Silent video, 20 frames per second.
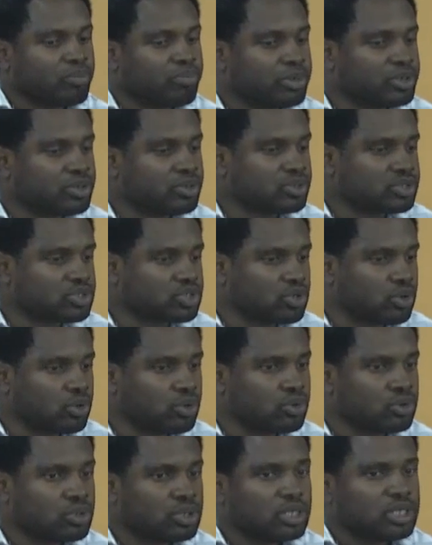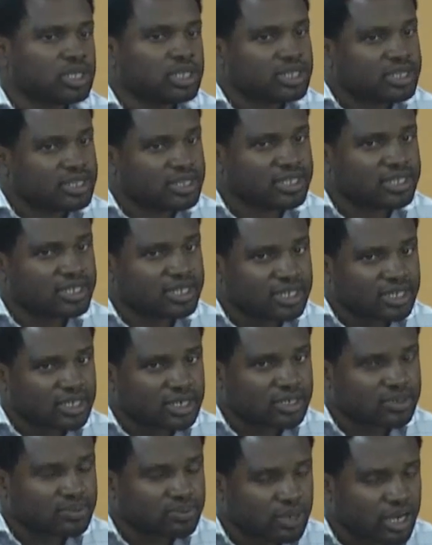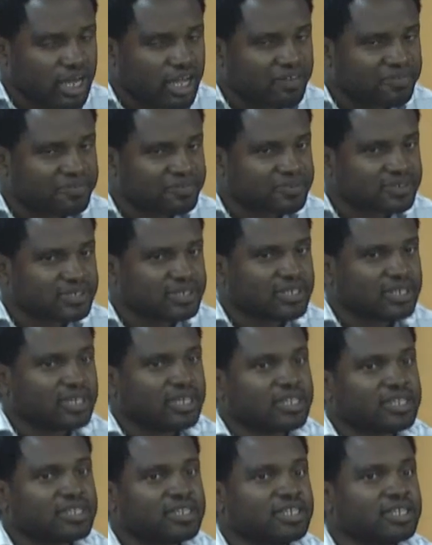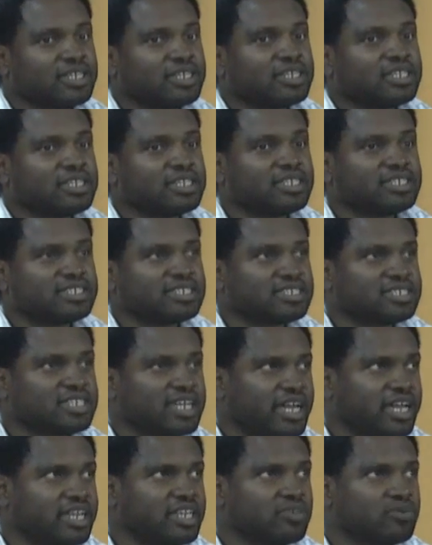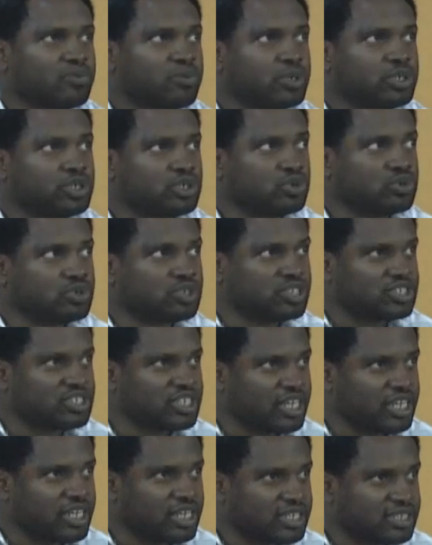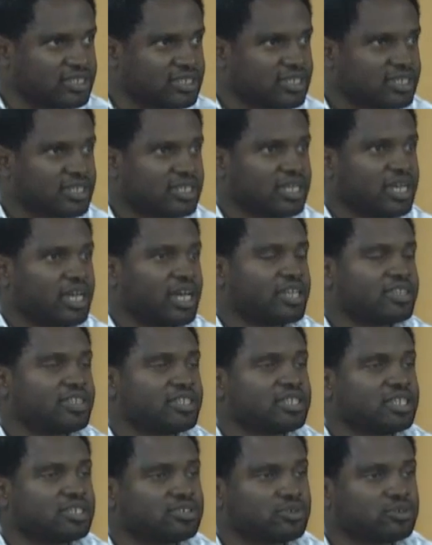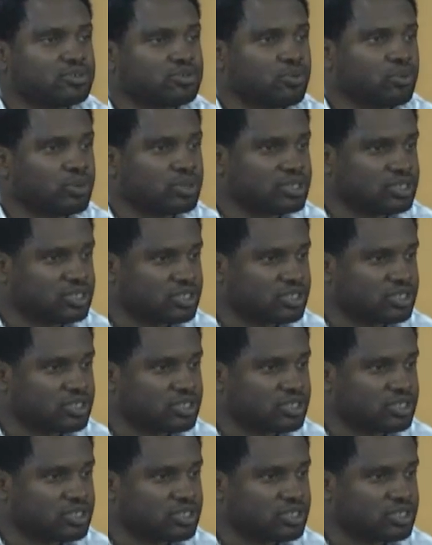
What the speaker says: but also the craft, the style in which you say it. I think that's also what